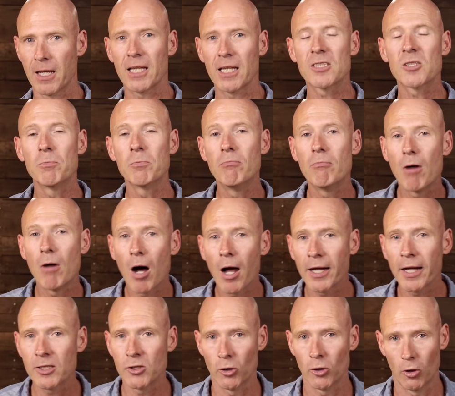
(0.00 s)
It's
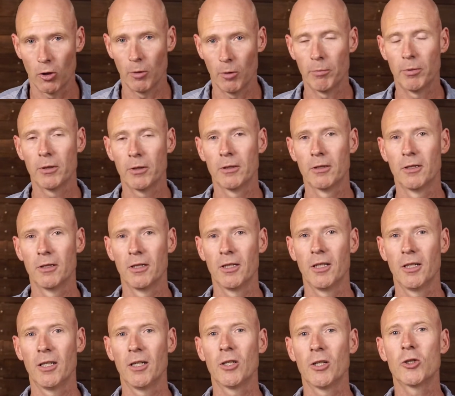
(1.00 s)
my job
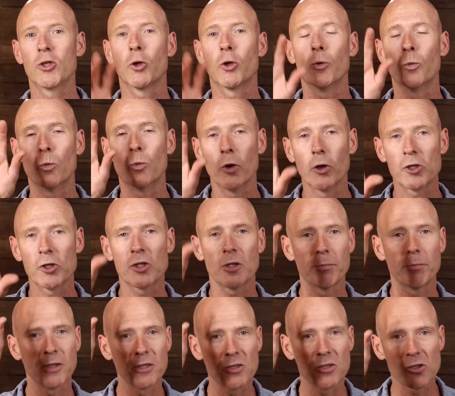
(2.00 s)
to
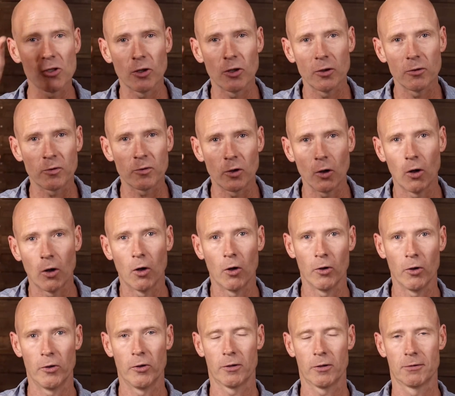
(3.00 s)
worship and serve
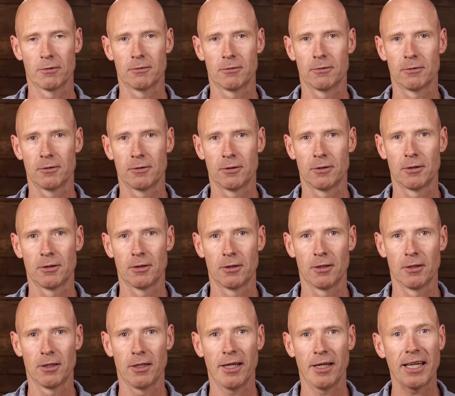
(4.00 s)
God,
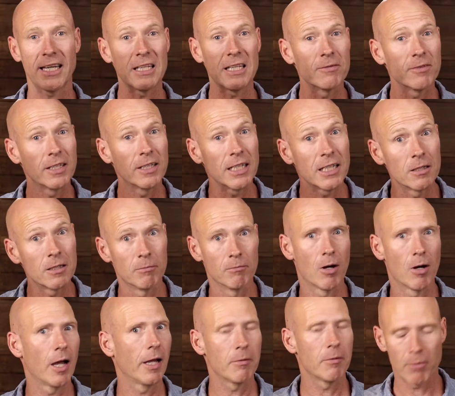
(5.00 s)
even in
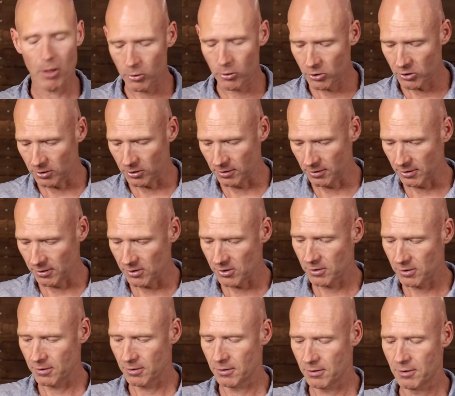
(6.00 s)
my
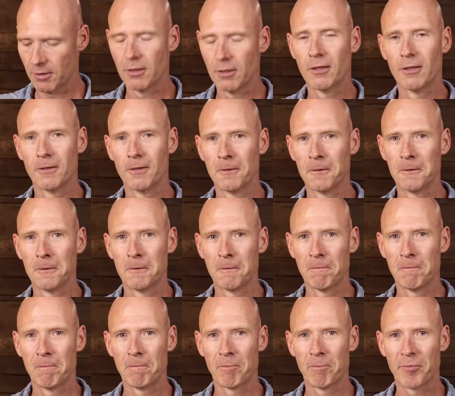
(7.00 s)
emotions.
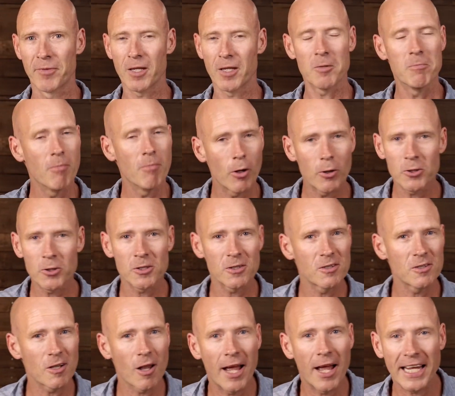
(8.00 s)

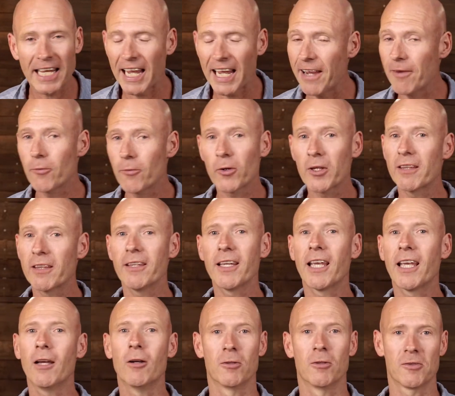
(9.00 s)
Emotions, like
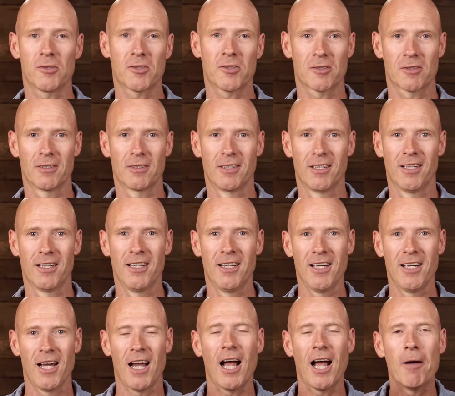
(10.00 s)
everything else,
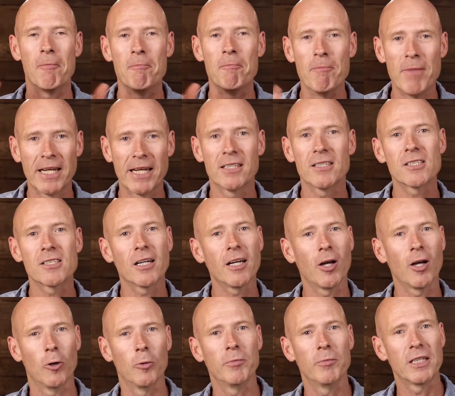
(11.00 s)
are meant to
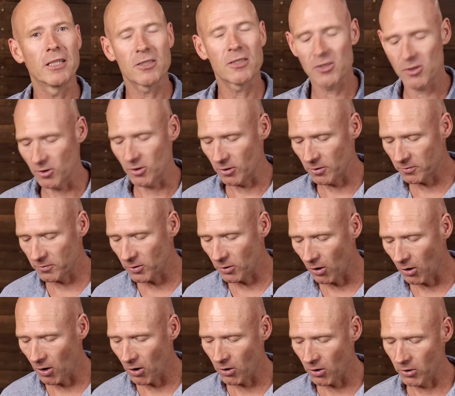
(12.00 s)
help me to serve
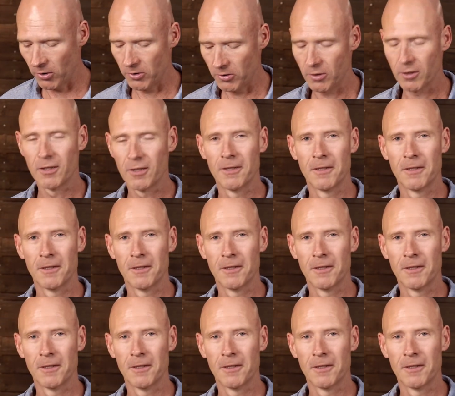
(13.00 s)
God.